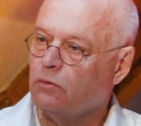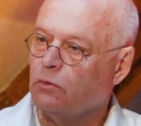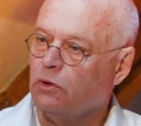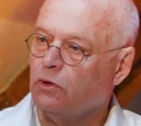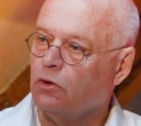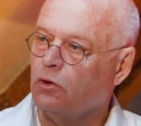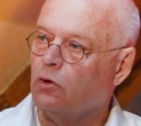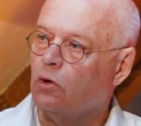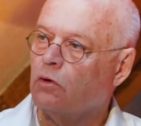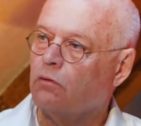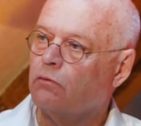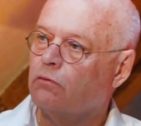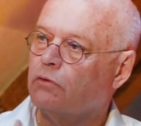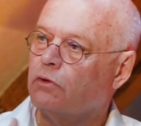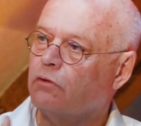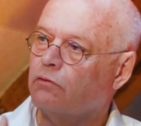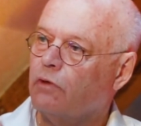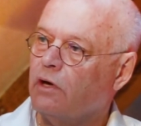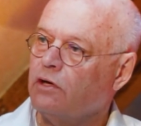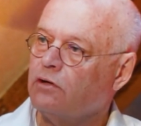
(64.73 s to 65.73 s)
we do are
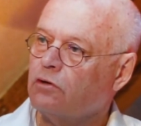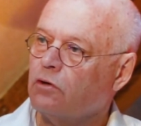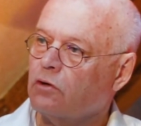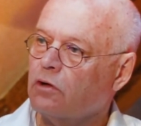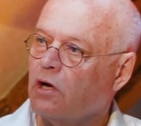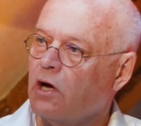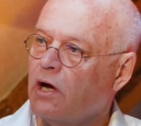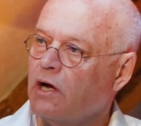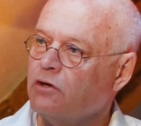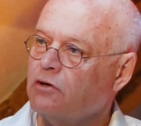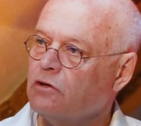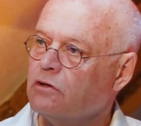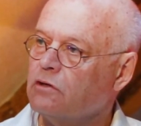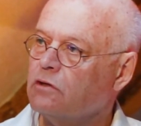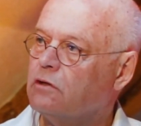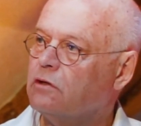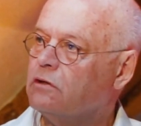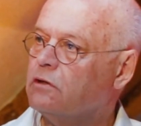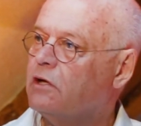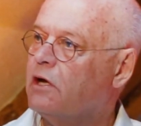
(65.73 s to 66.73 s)
to raise our
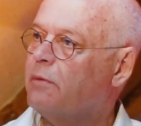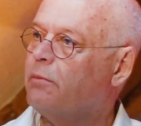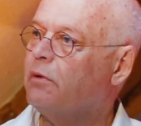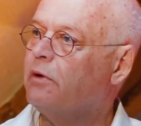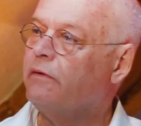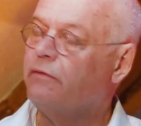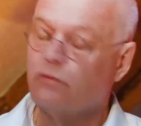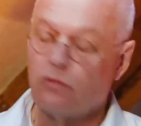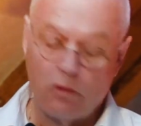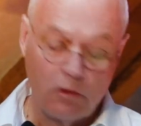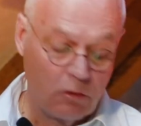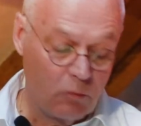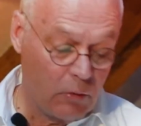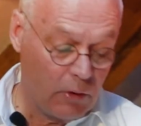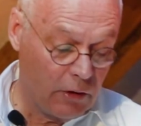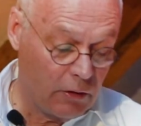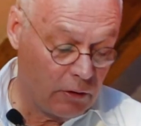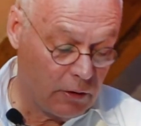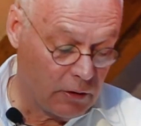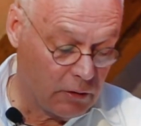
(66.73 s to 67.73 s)
consciousness and uplift our
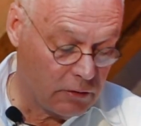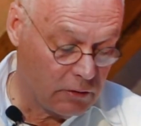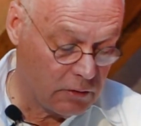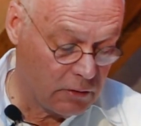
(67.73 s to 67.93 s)
awareness.